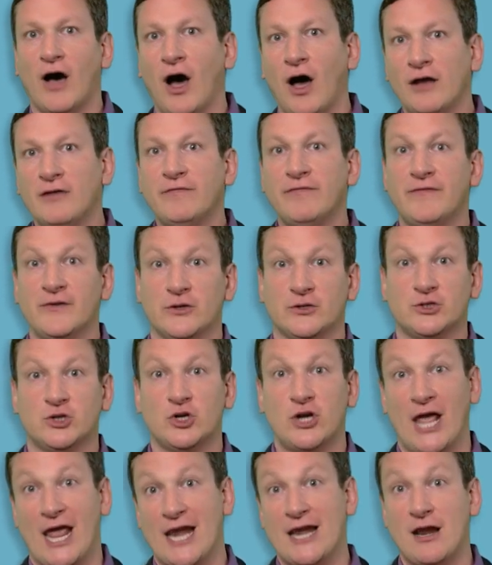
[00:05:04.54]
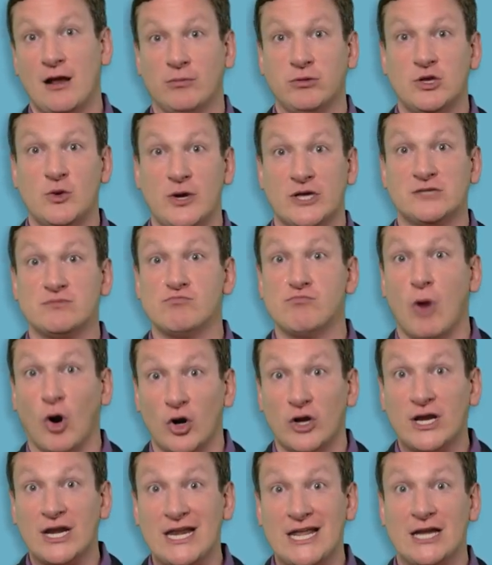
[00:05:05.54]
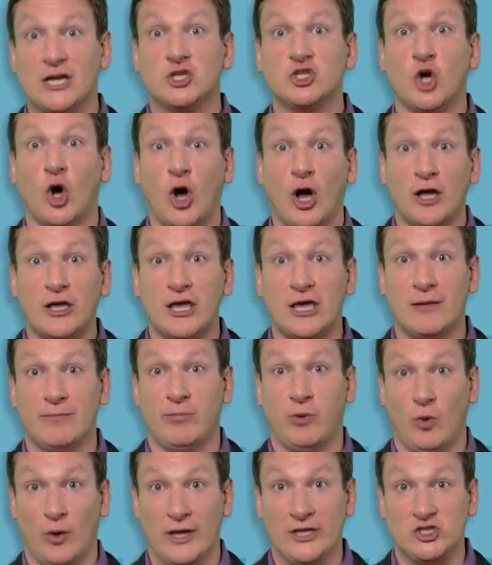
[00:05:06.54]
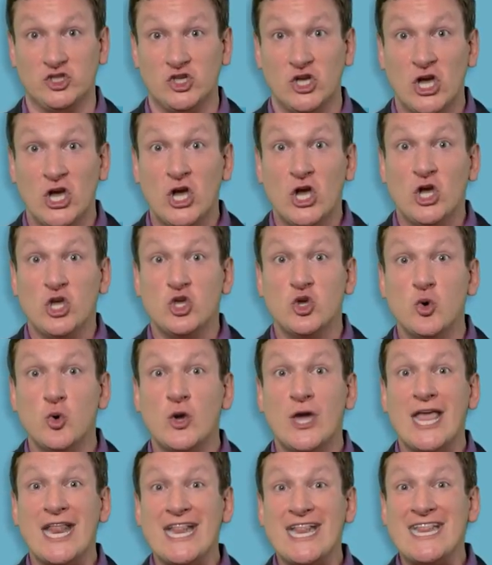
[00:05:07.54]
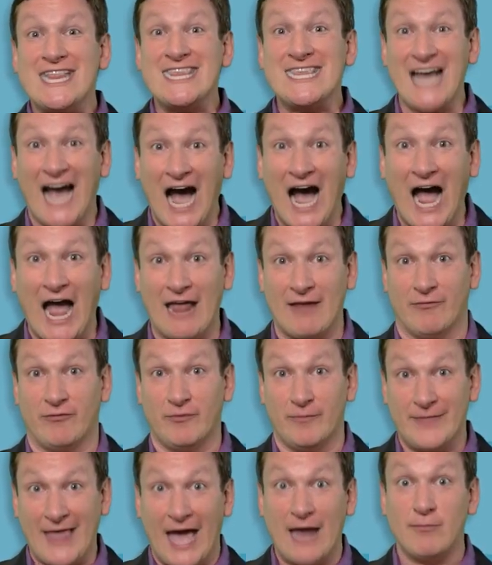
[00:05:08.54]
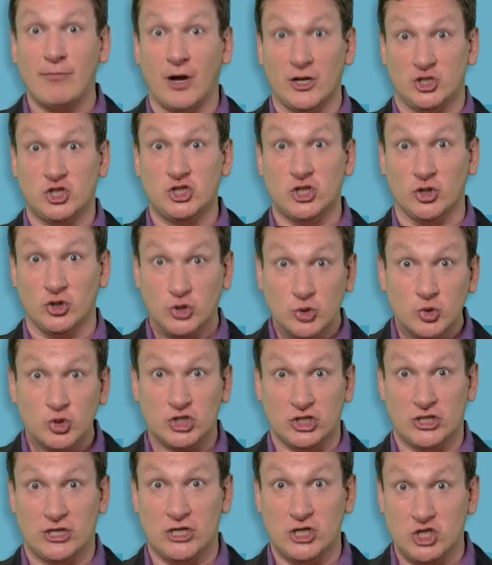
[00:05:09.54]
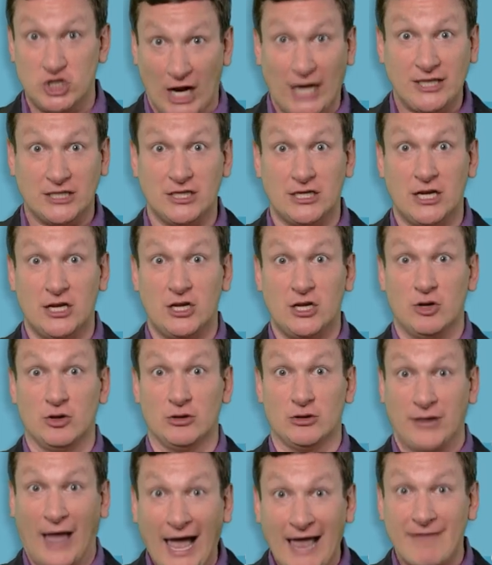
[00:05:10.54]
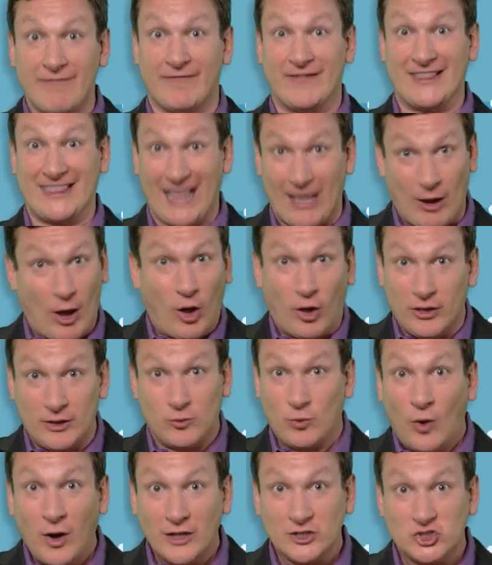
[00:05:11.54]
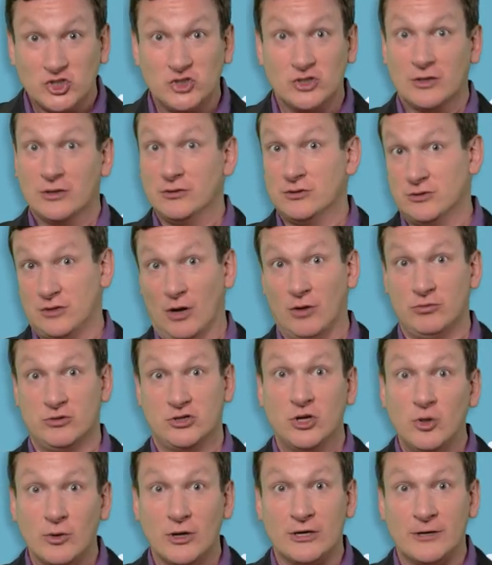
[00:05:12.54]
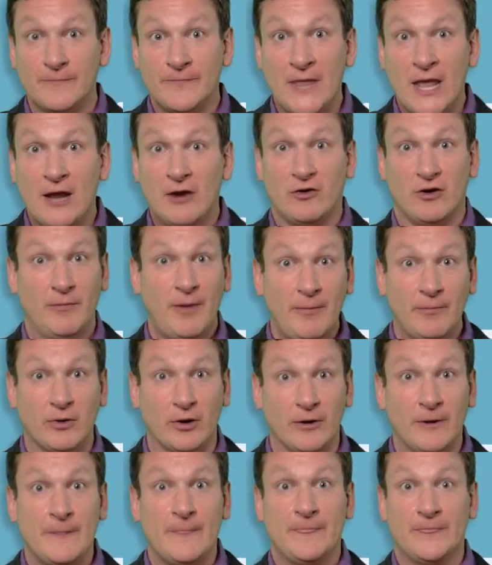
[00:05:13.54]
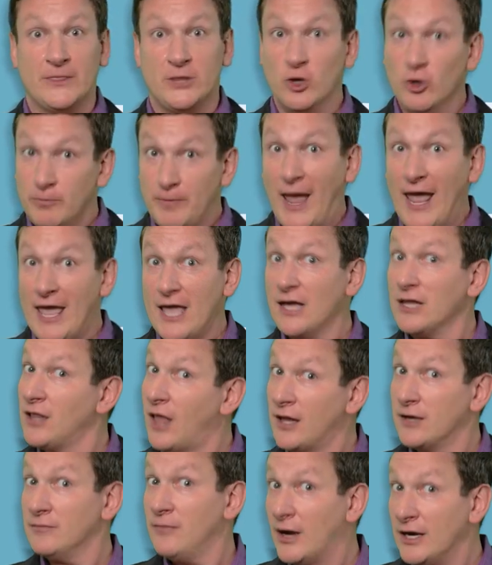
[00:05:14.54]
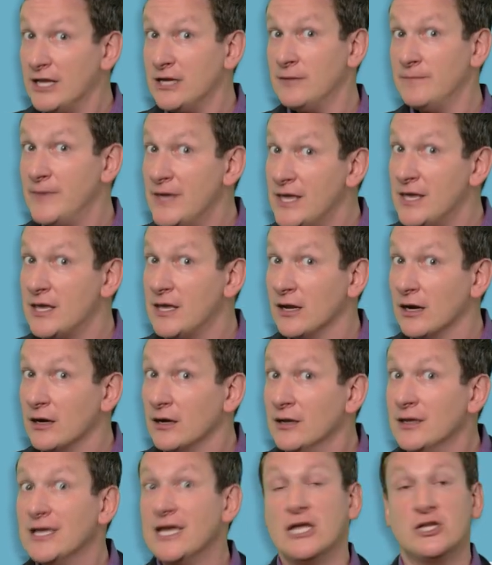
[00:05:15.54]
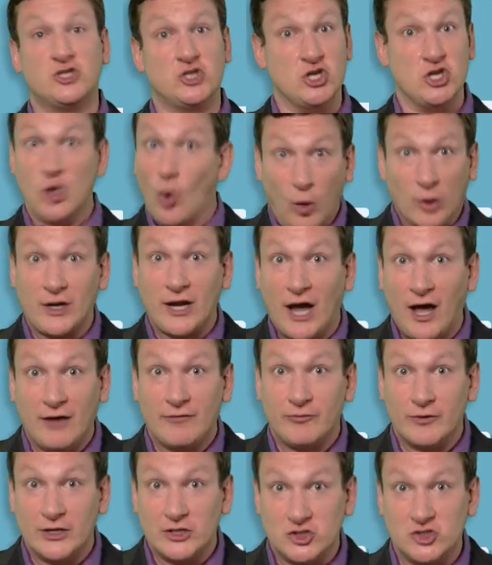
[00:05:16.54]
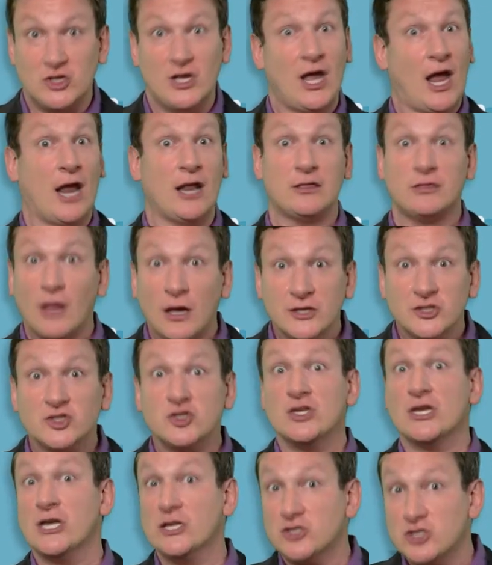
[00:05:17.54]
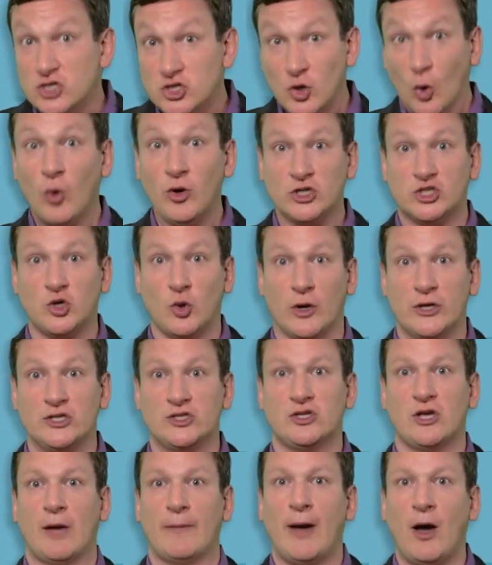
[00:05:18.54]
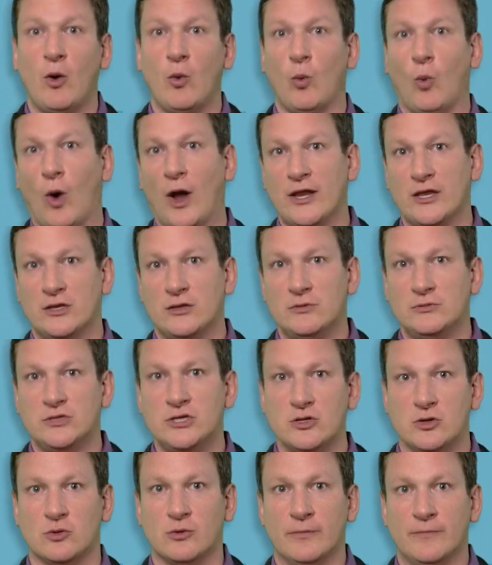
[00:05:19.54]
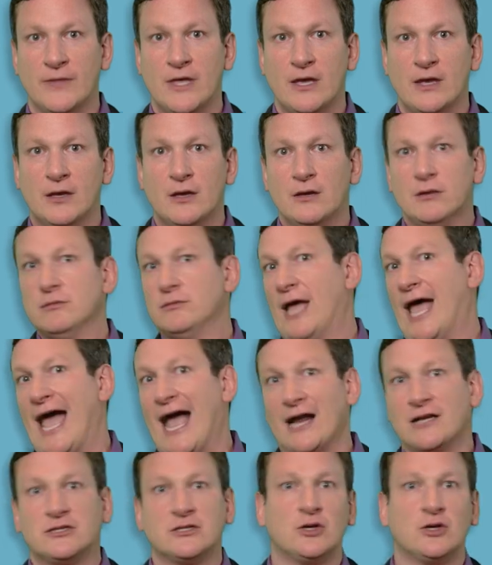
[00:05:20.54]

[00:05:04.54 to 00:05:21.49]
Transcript: unfiltered AWS marketing talking points. You can die from that much delusion injected into your life all at once. Don't do it. Remember, you're paying a lot of money to be here. It's your conference, and thus it's your choice about what you do. Act